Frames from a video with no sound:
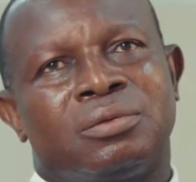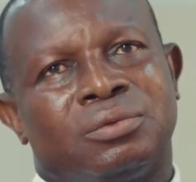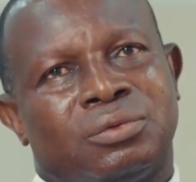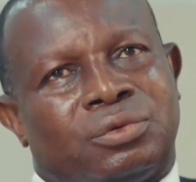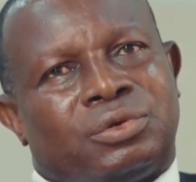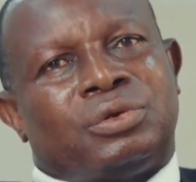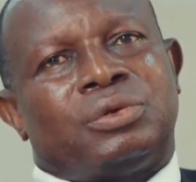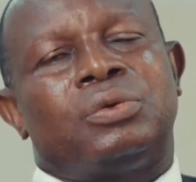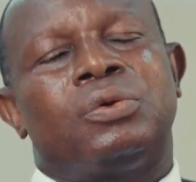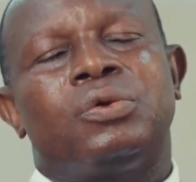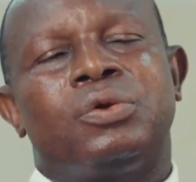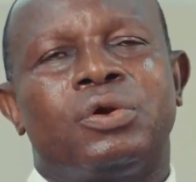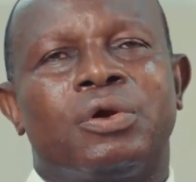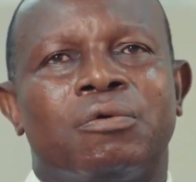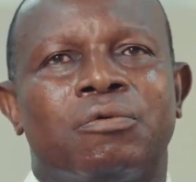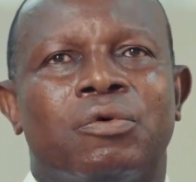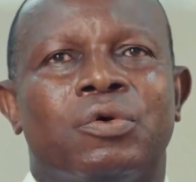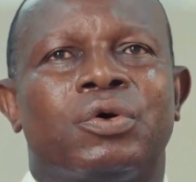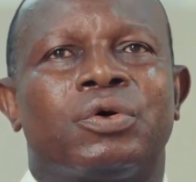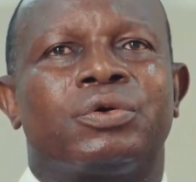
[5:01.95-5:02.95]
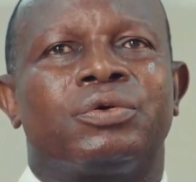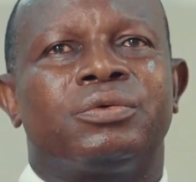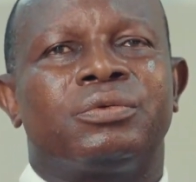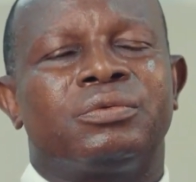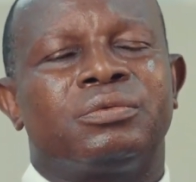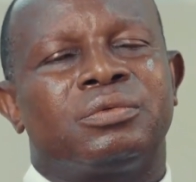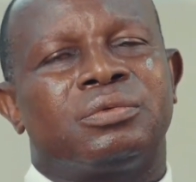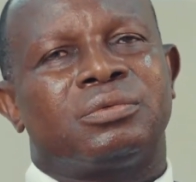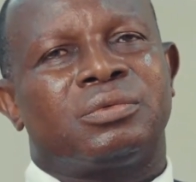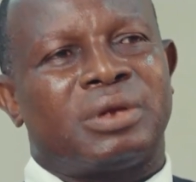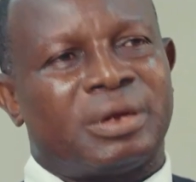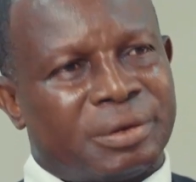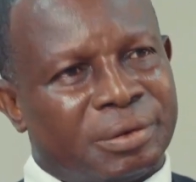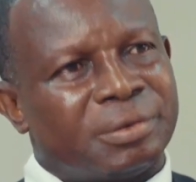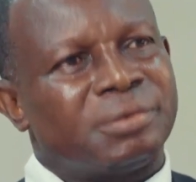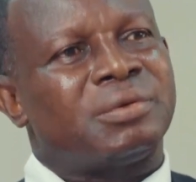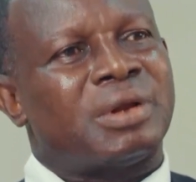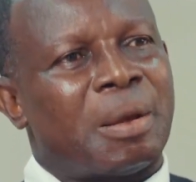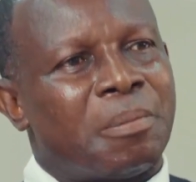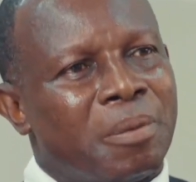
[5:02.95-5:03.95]
to the glory of God.
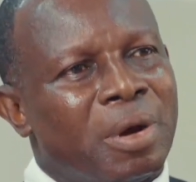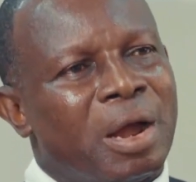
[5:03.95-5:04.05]
I'm